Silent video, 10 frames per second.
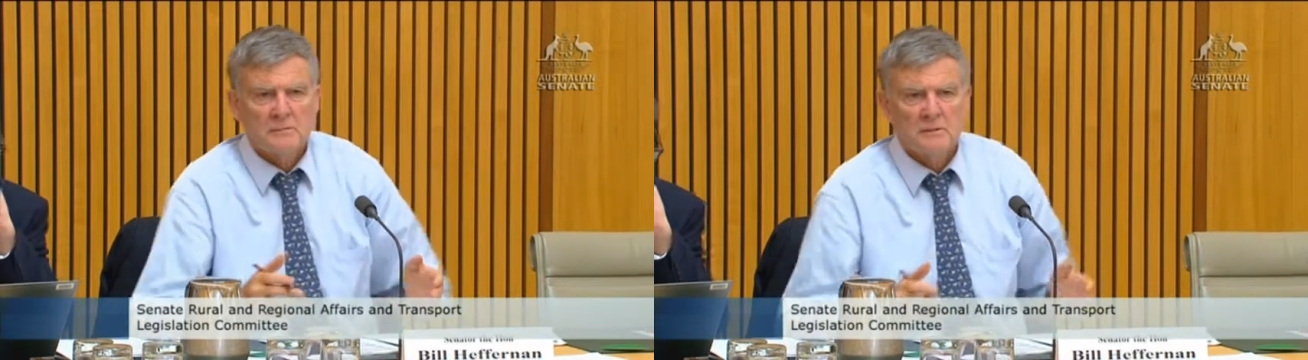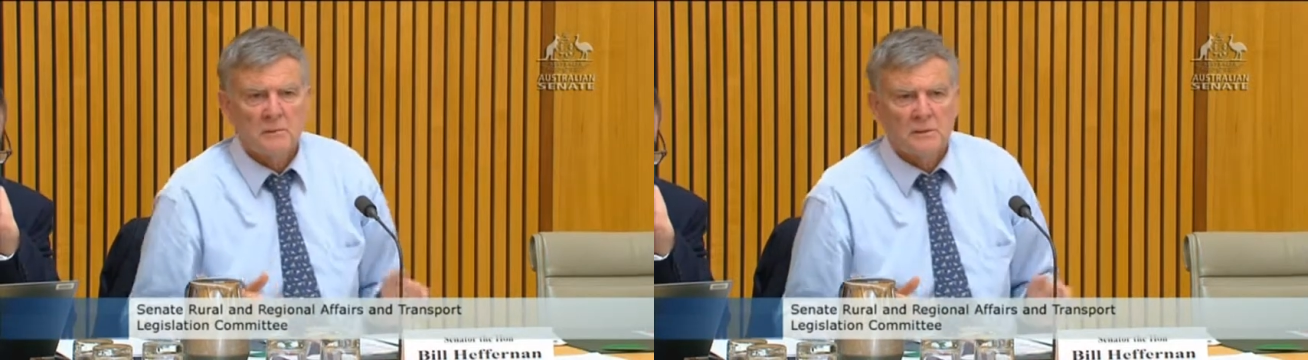
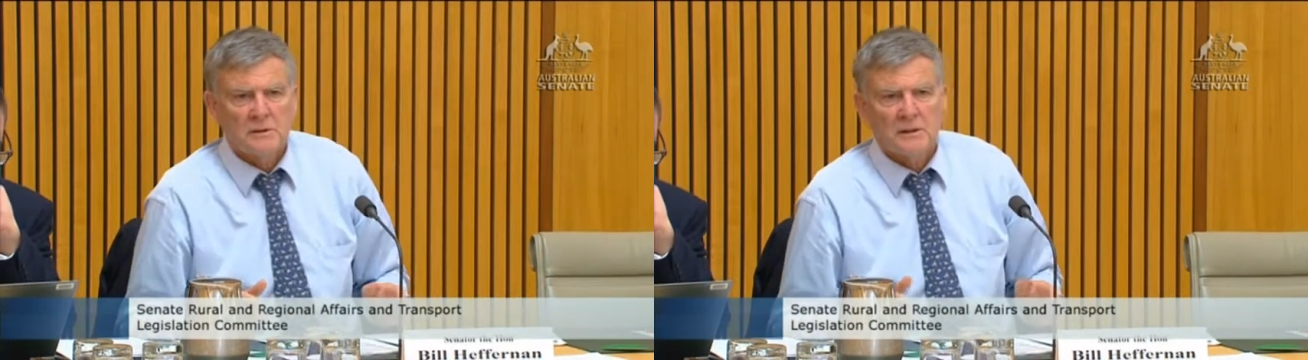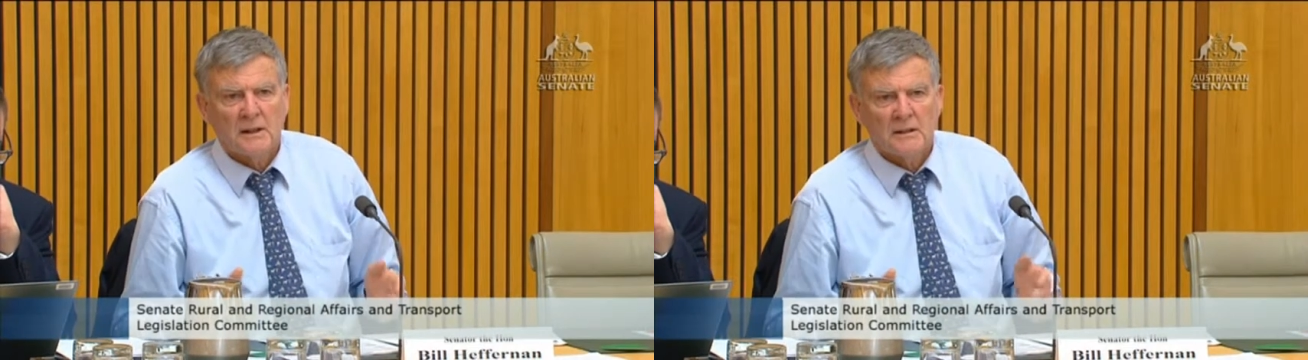We
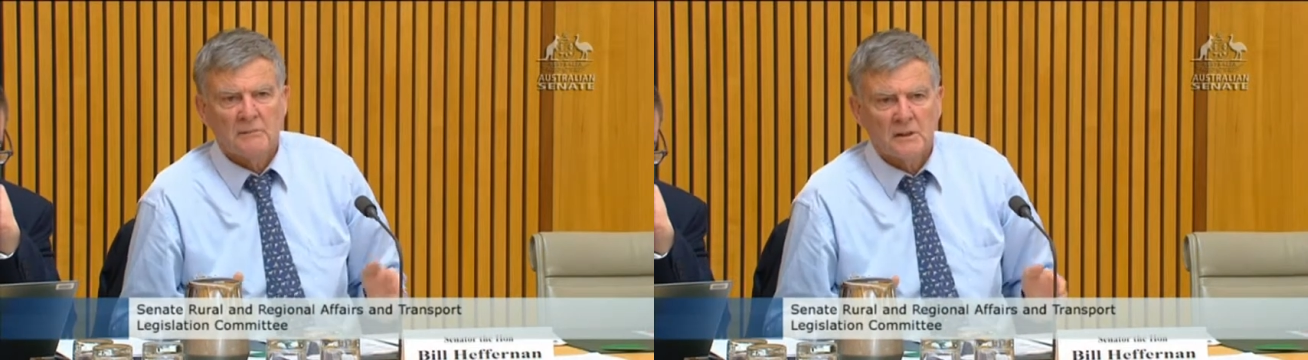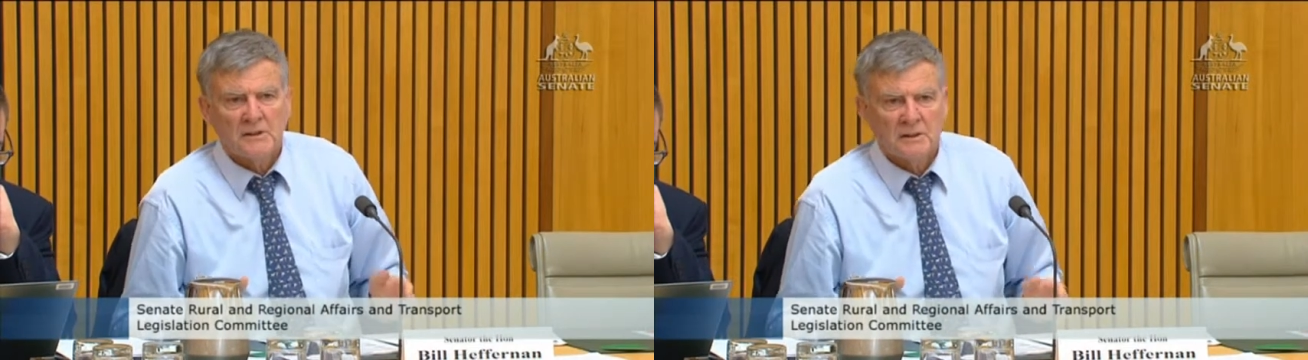want you to get a
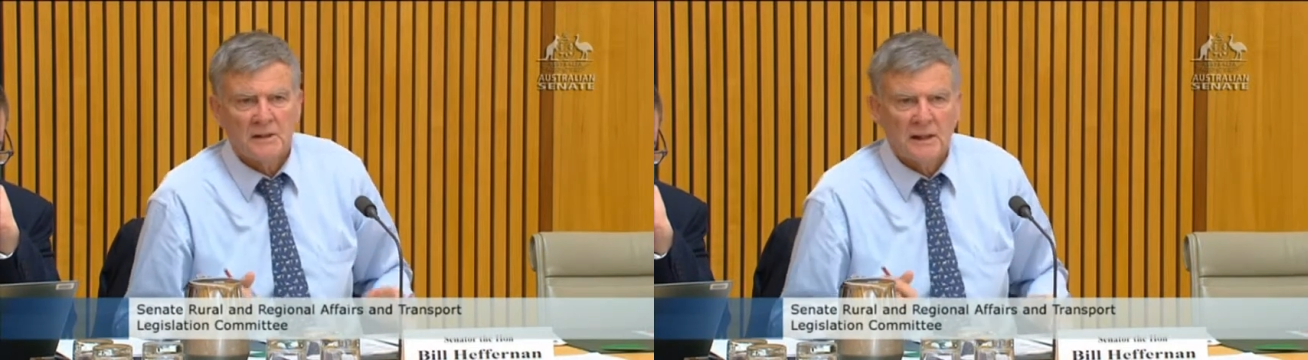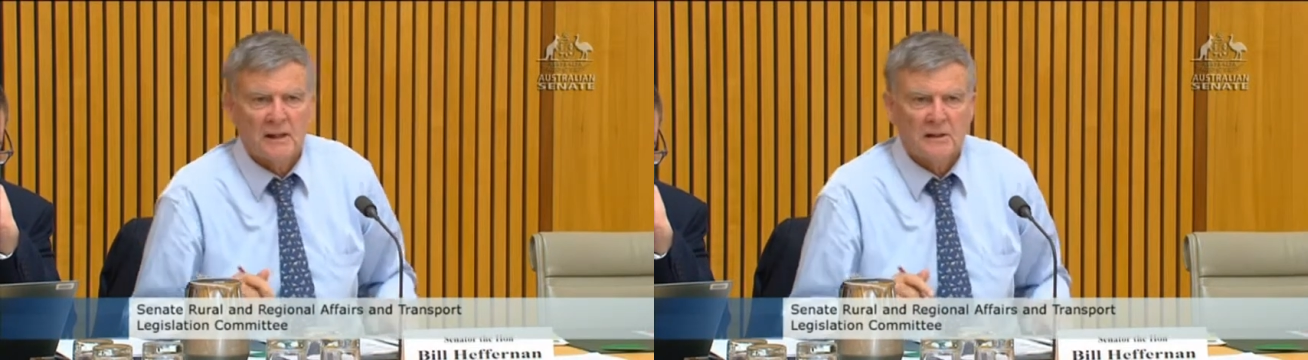
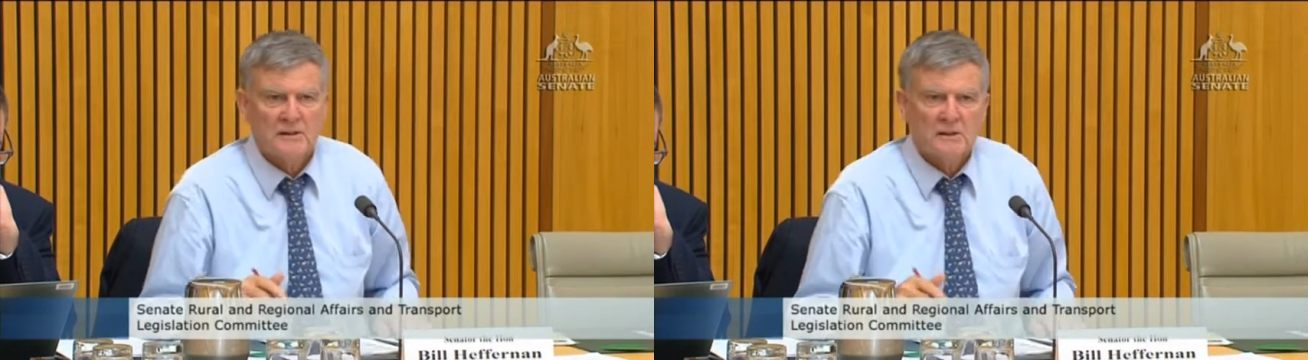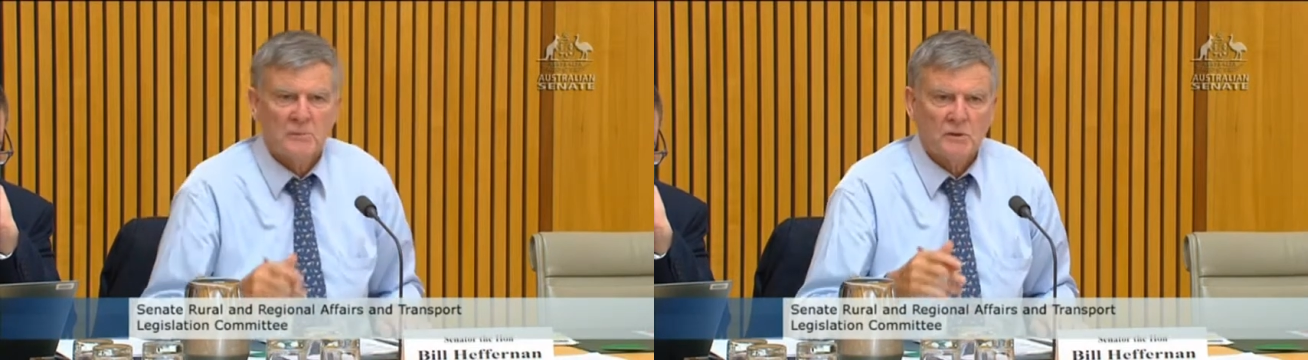VC out of
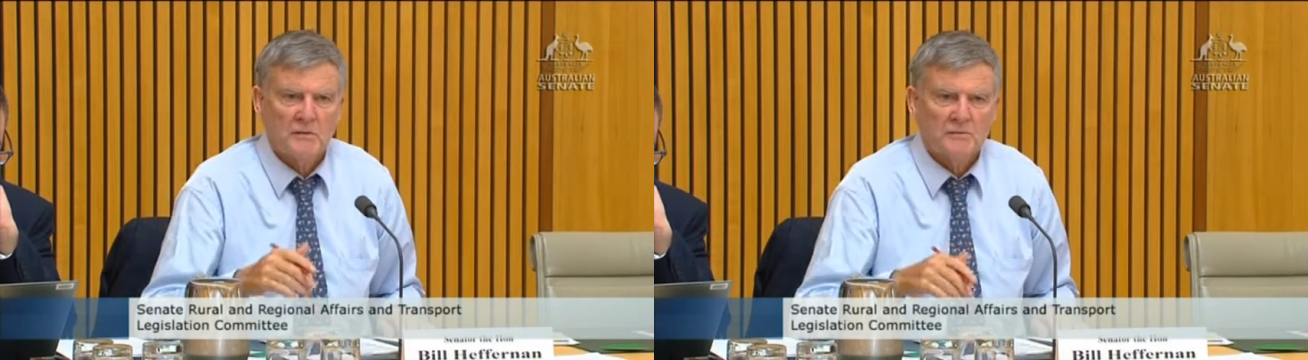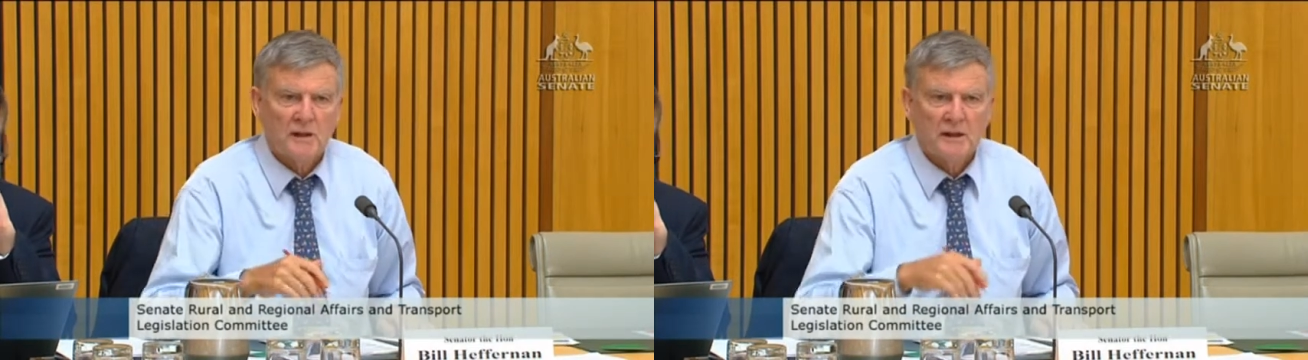this and put
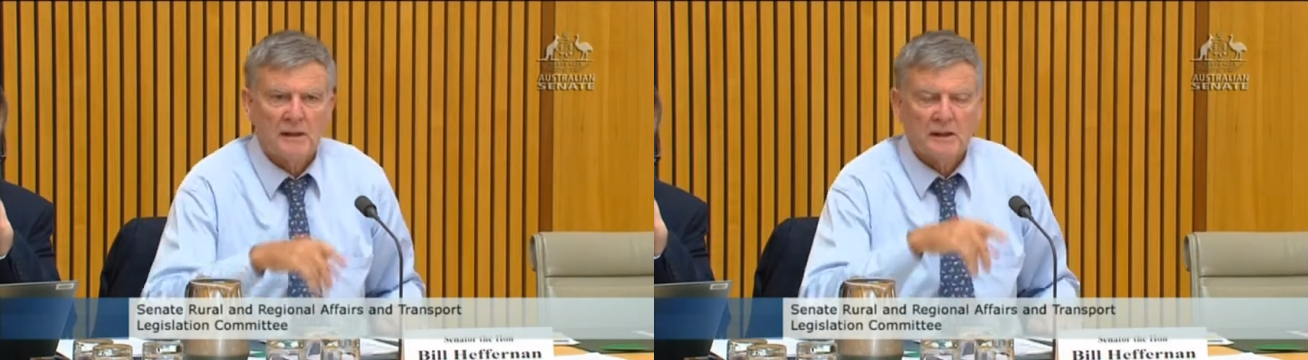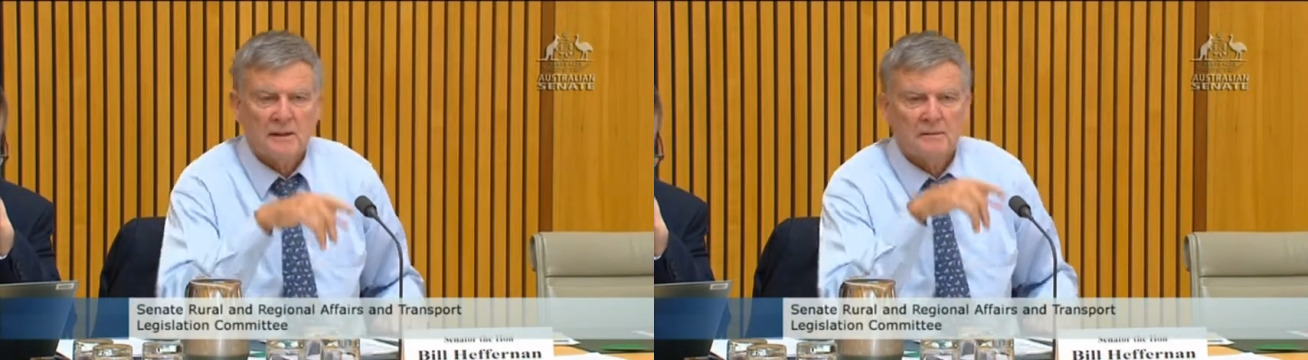the fire out,